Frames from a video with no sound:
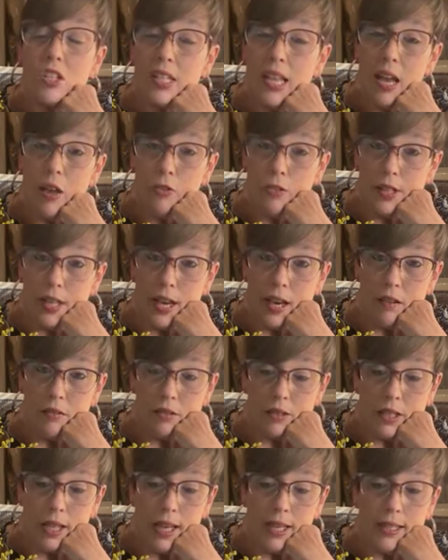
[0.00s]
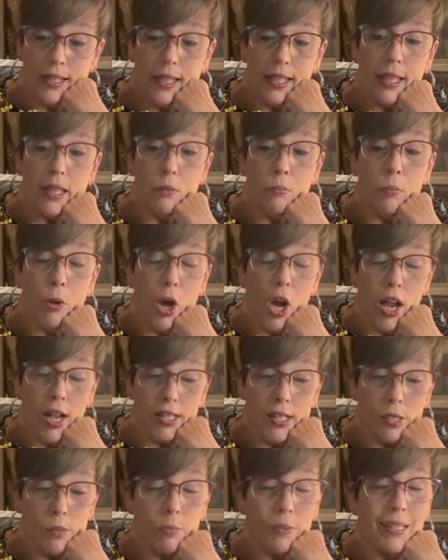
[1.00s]
South Carolina, and
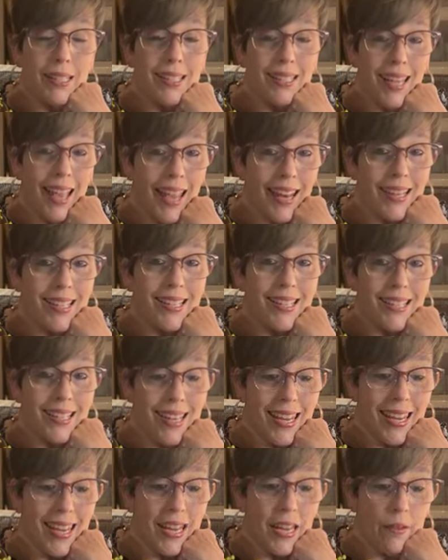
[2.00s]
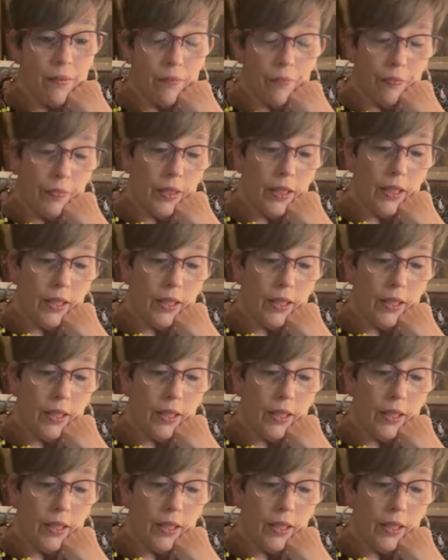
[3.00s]
possibly Tennessee.